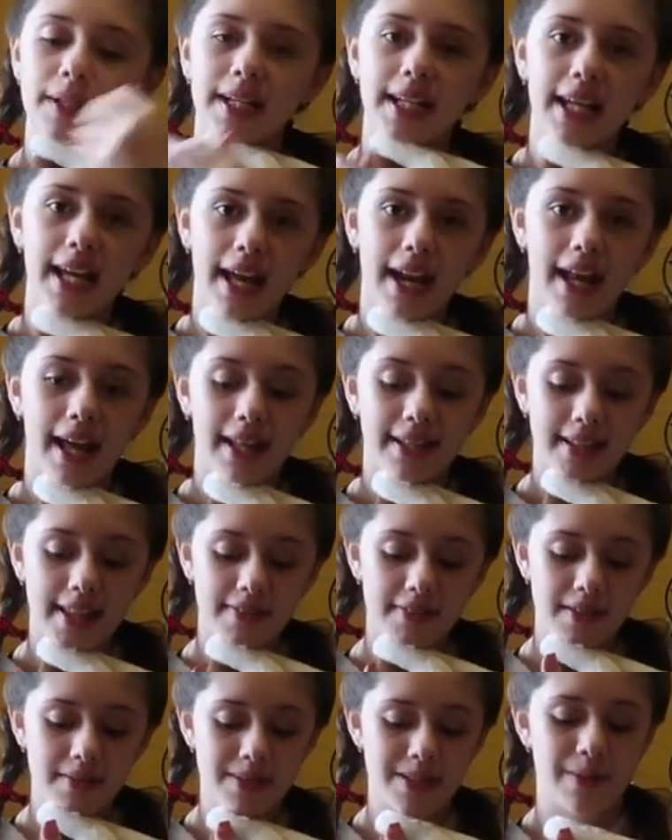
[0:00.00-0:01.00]
pretty and I
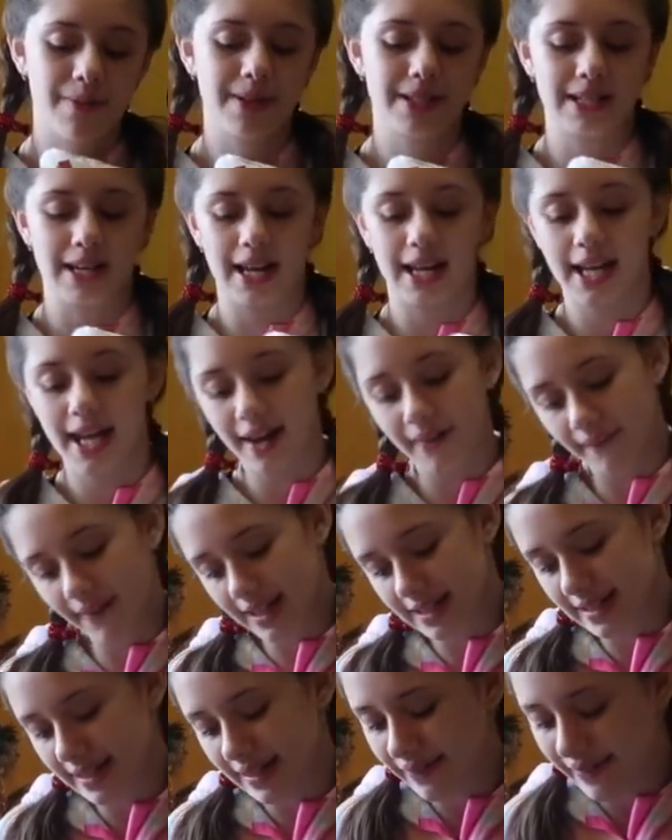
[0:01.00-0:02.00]
love them so much and I can't
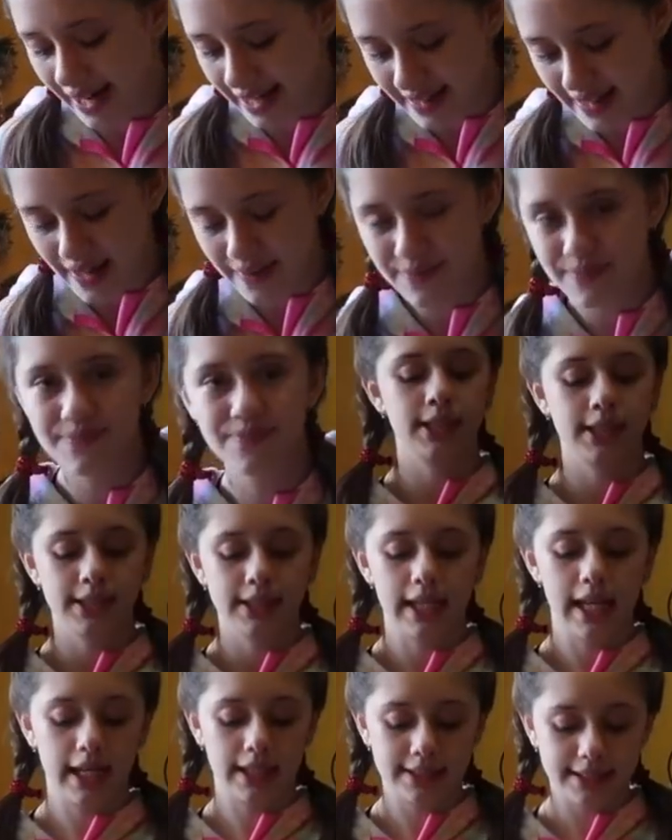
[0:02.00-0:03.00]
wait to wear them.
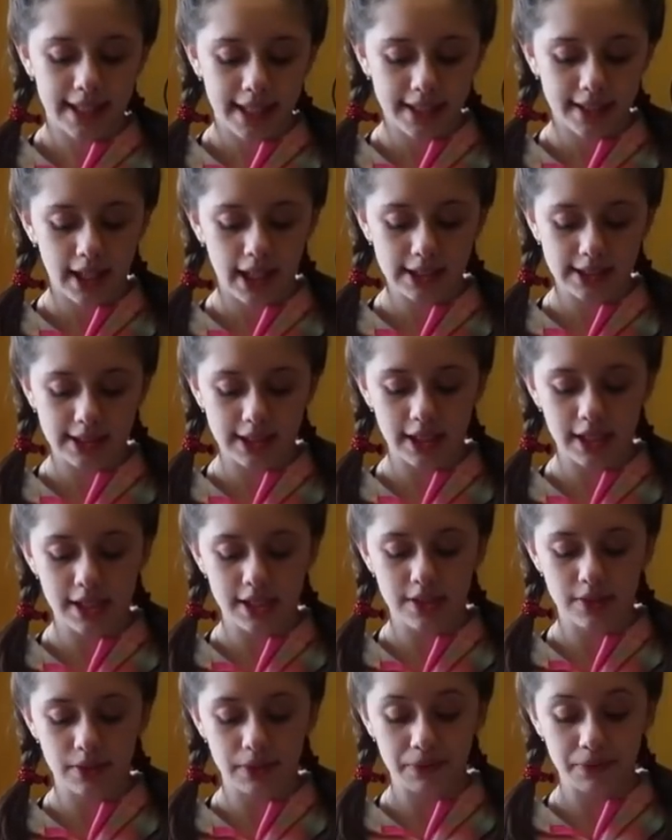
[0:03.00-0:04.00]
Next, I got
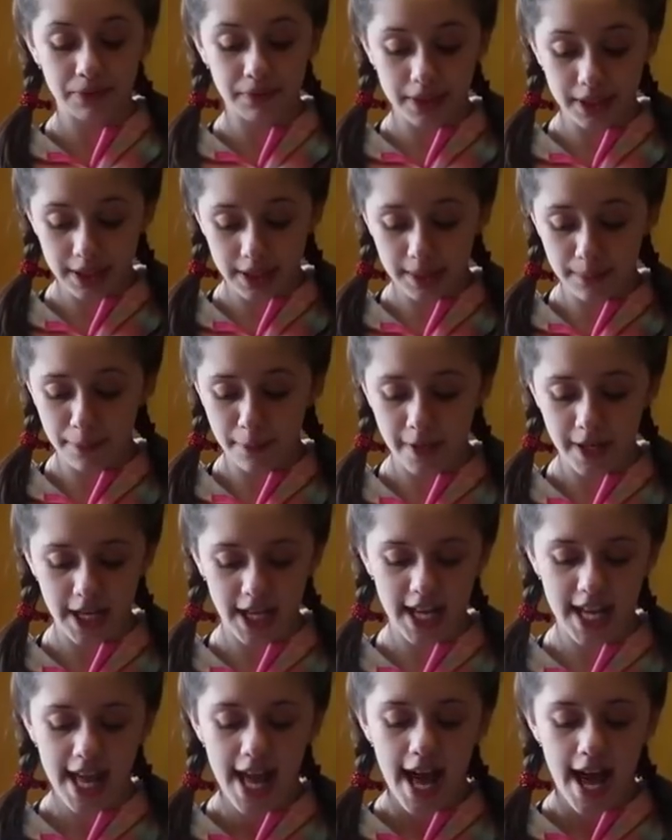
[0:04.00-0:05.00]
this really
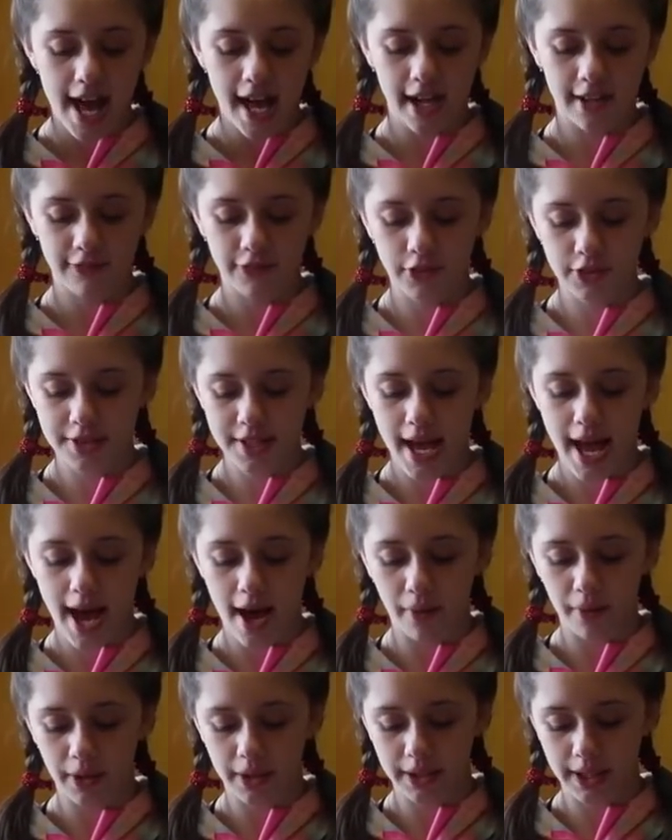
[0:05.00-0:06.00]
pretty Eiffel
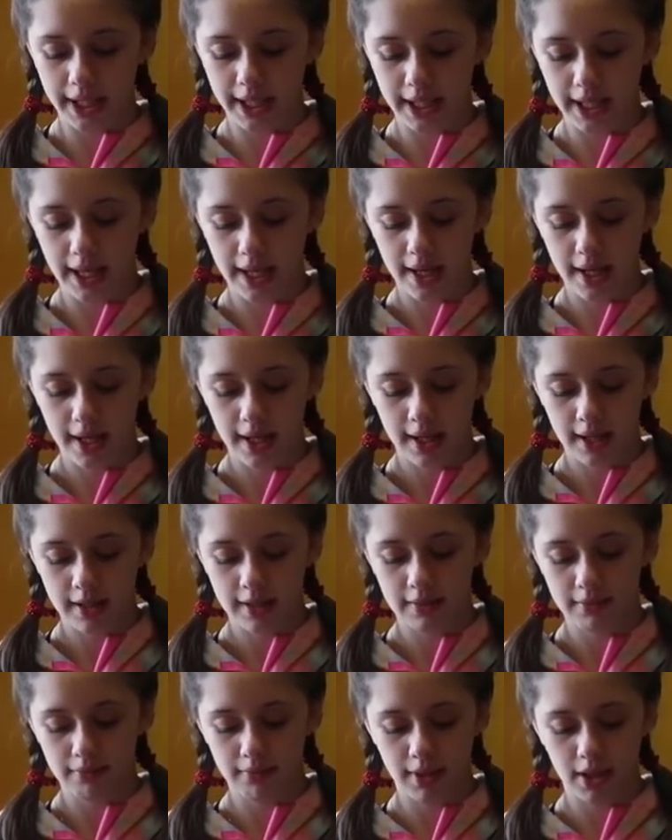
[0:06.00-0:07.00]
Tower like
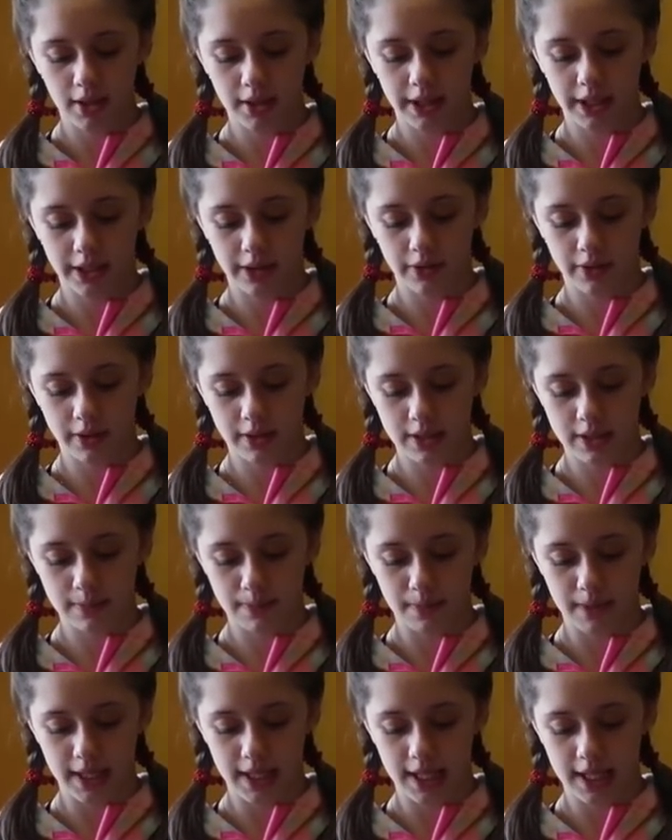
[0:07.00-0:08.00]
mirror, like you can
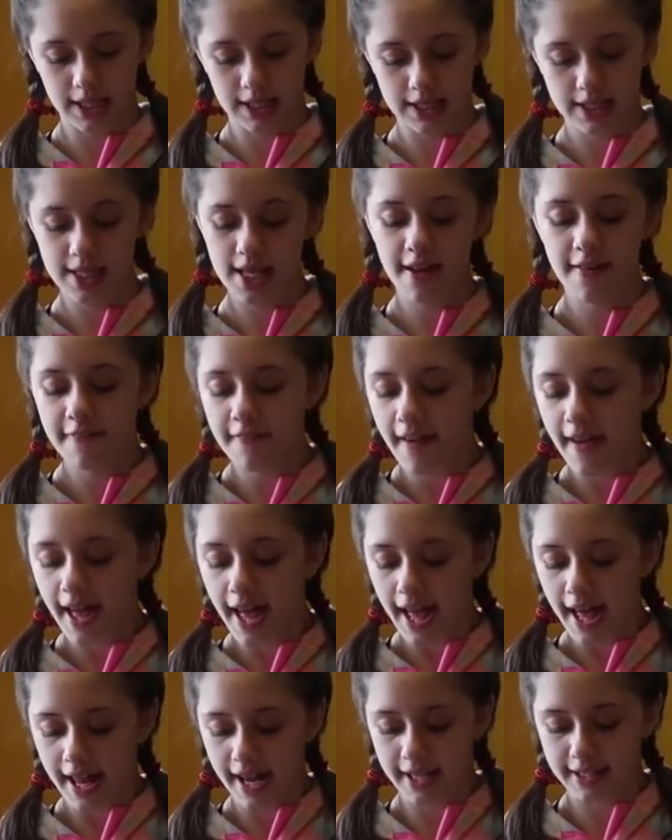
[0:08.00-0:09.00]
spin it and stuff.
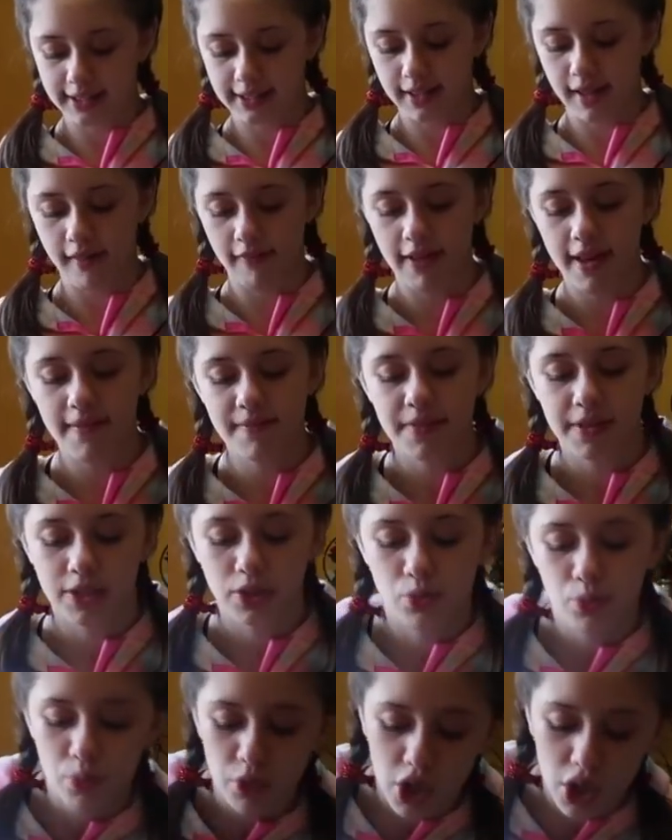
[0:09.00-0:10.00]
I love it.
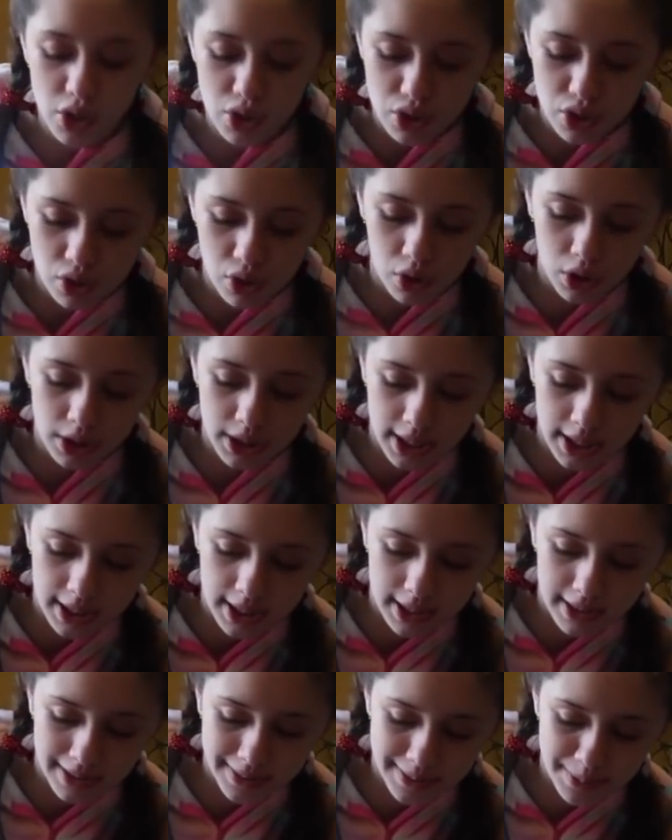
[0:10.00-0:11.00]
It's rose gold, and
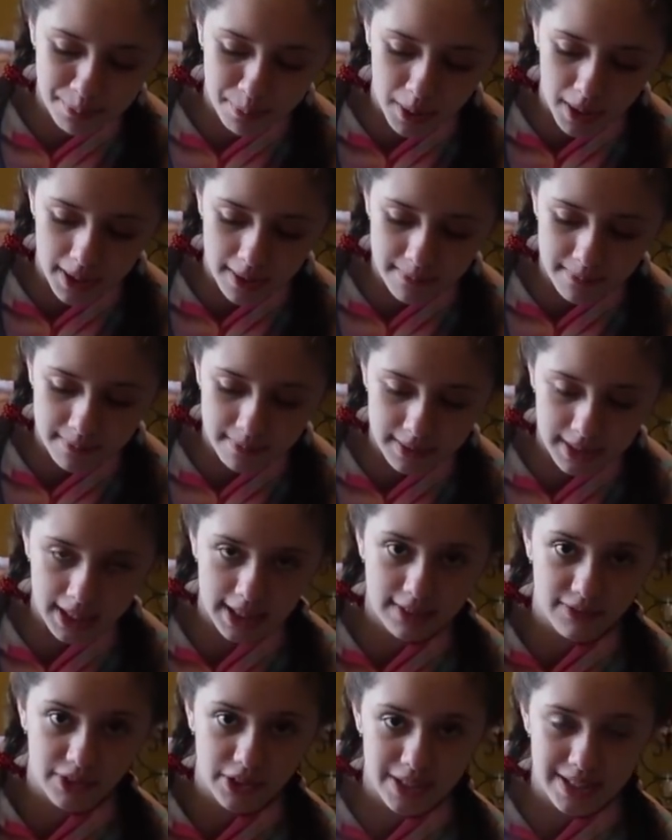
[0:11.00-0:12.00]
on the bottom,
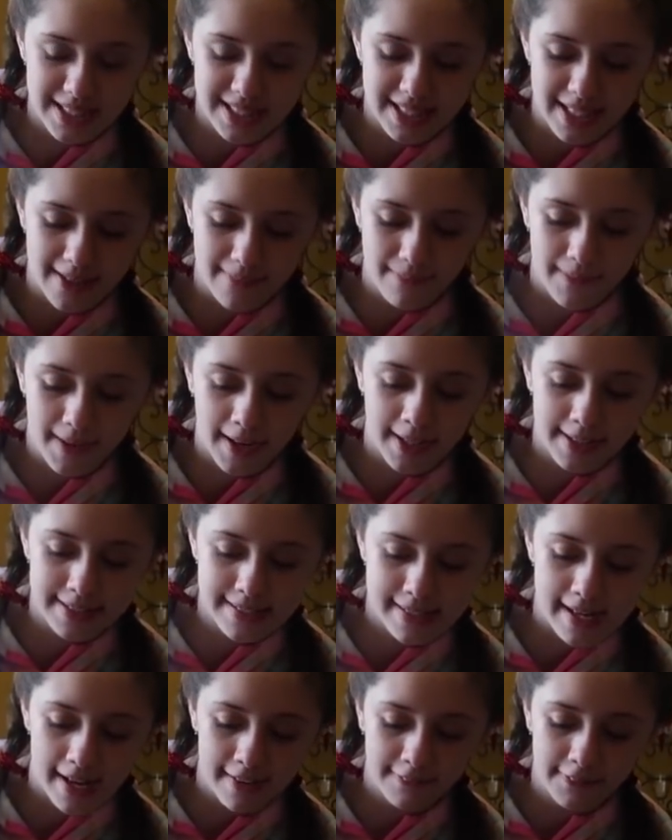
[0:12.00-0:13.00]
like for the stand part,
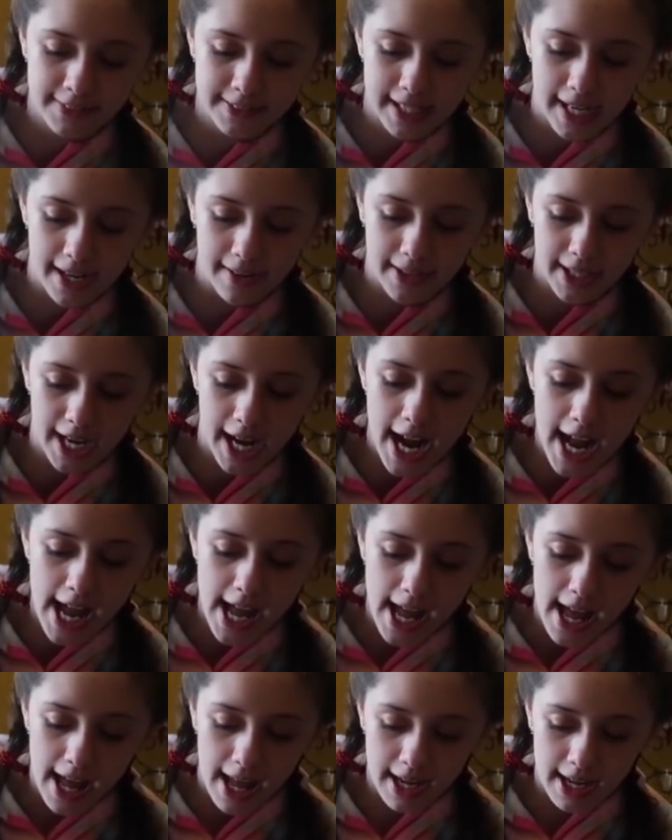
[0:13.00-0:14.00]
it's an Eiffel Tower
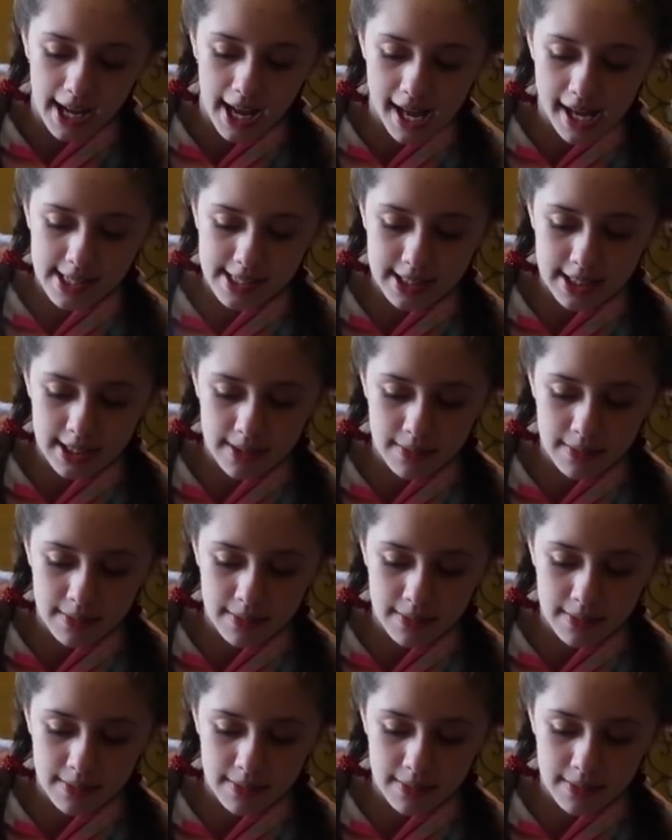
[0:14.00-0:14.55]
and it has